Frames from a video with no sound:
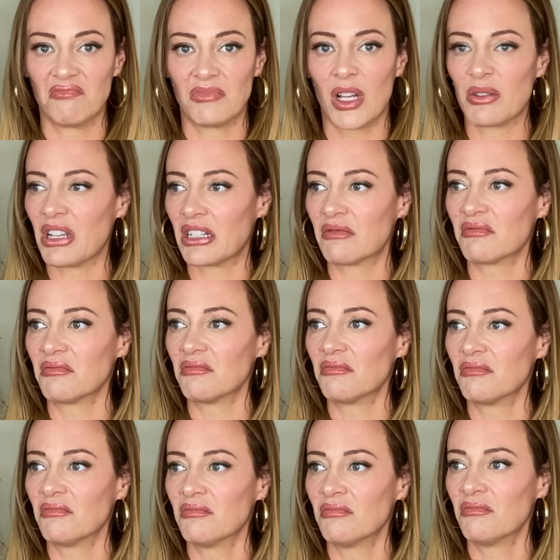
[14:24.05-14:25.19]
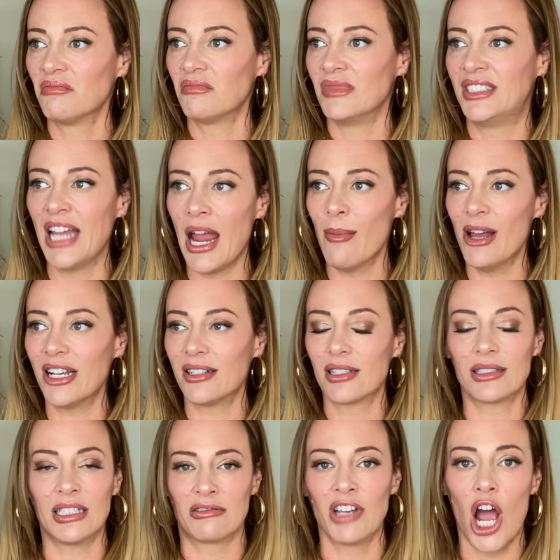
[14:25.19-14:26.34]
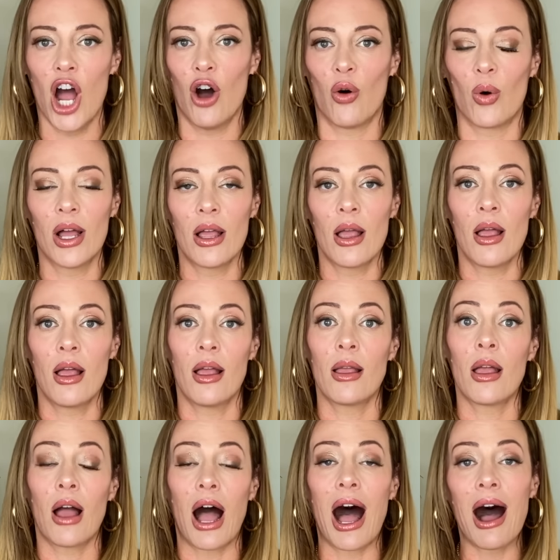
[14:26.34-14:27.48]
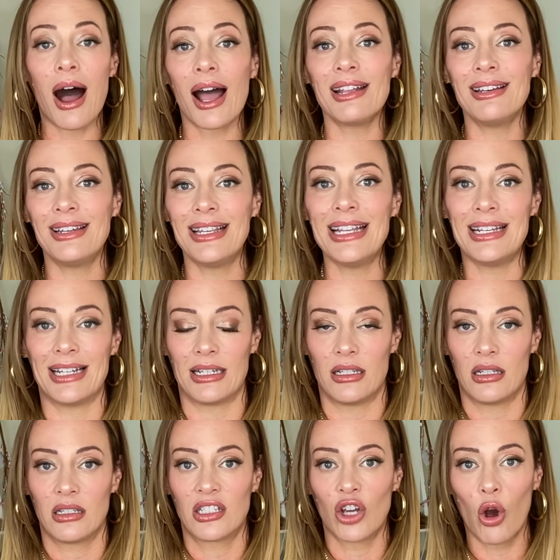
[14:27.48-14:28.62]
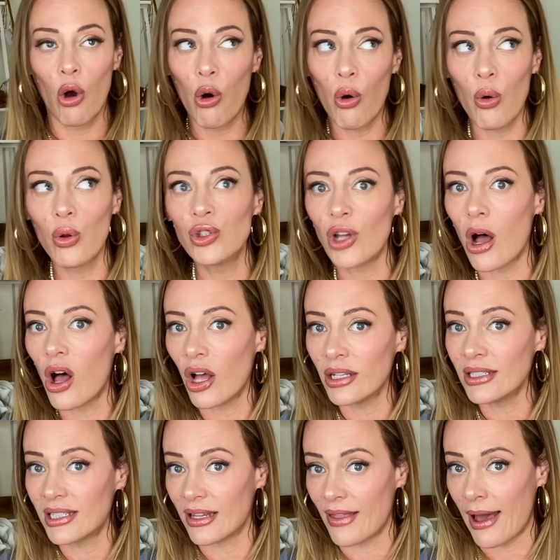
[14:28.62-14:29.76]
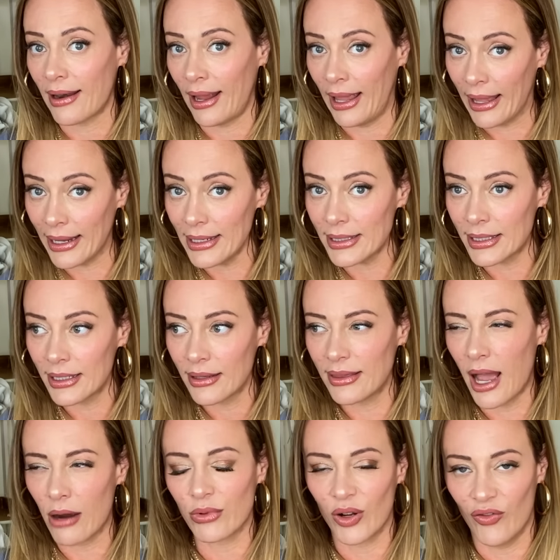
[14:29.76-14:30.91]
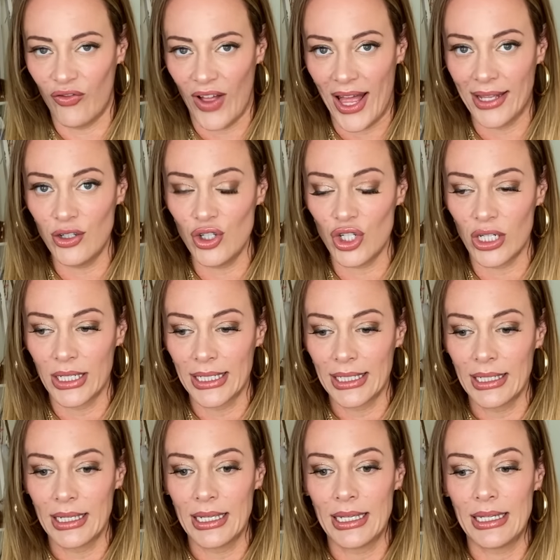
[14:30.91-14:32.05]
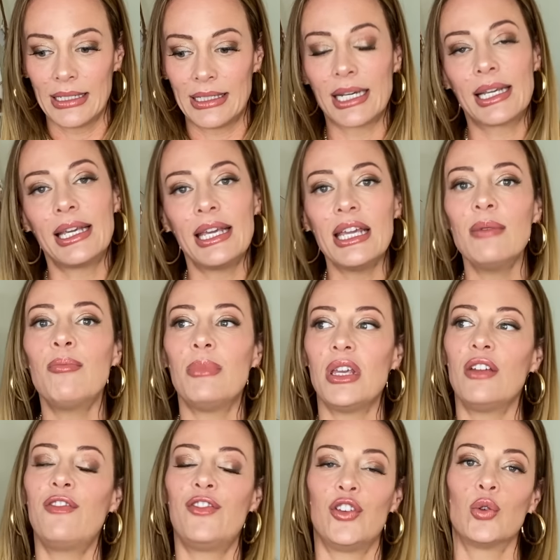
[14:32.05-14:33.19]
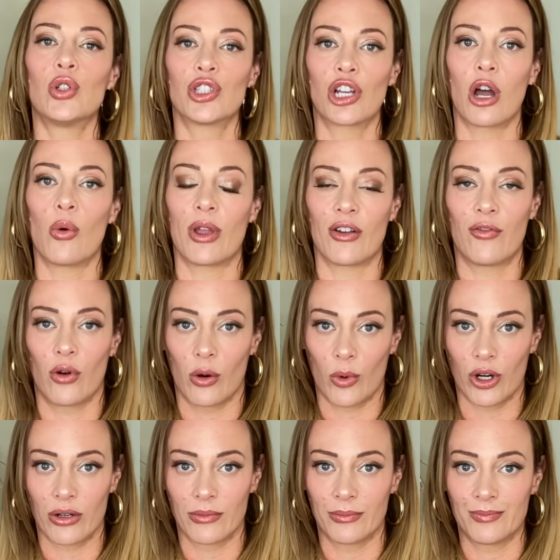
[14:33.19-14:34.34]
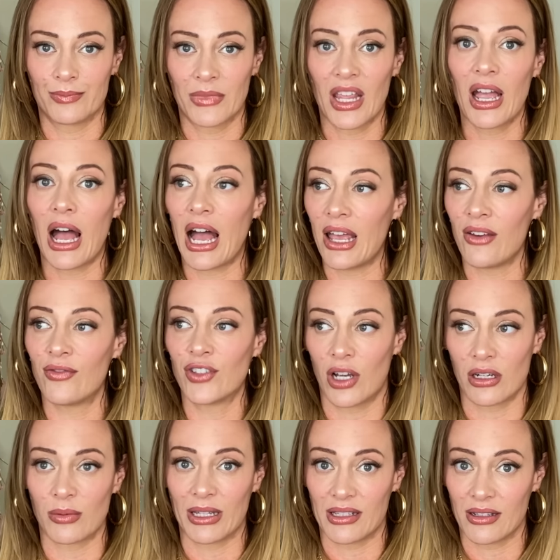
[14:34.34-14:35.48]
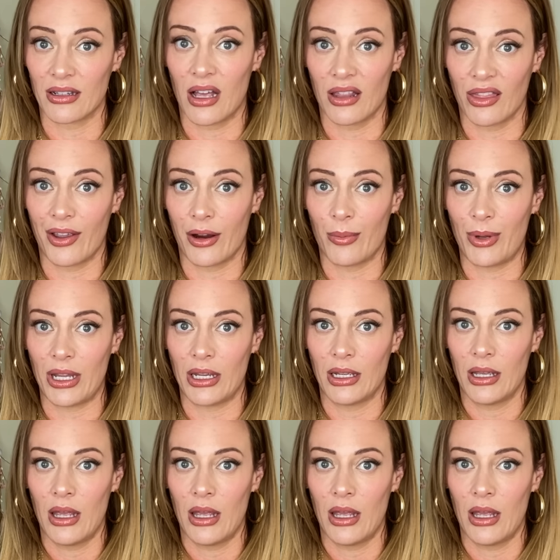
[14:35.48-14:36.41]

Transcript: And I was like, "Damn it. No. I needed to hold on to that hate, that revenge, to keep me fueled going forward. I have talked about this a lot in therapy.